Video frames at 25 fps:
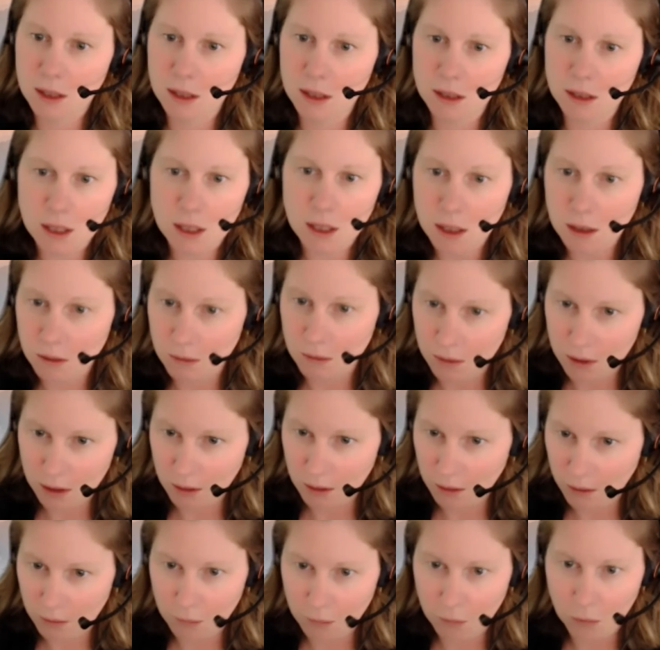continue to
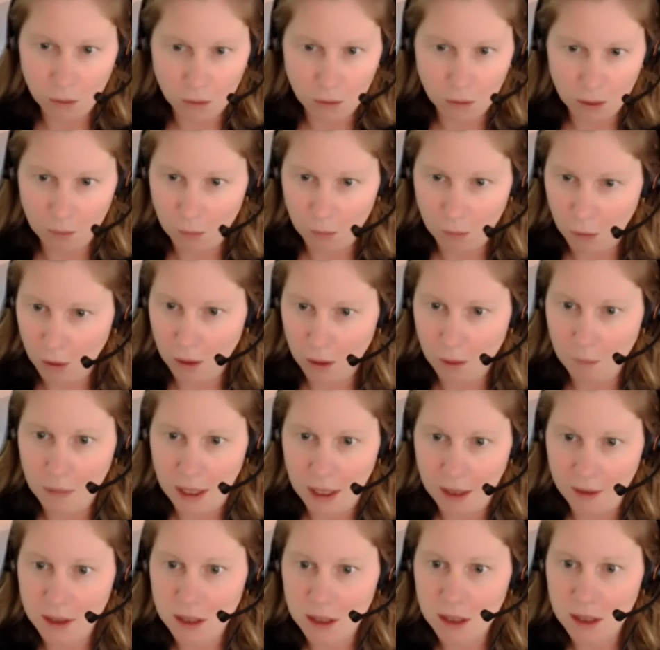learn more and more
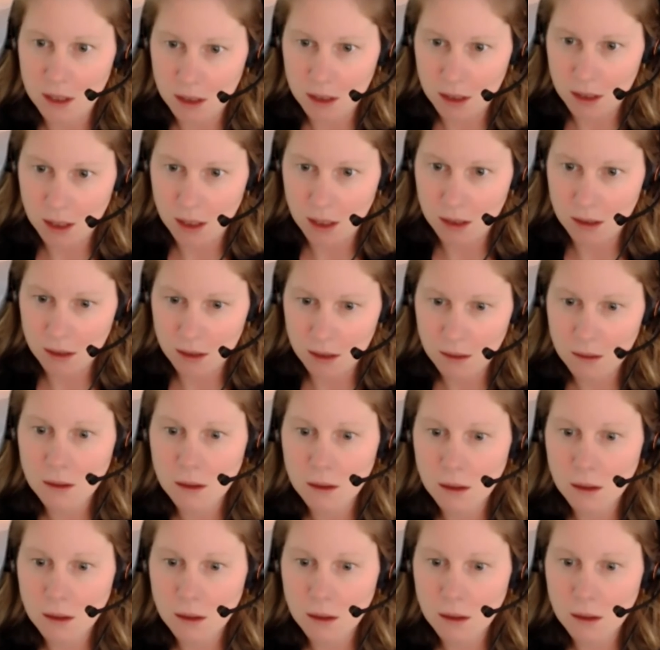about the disease.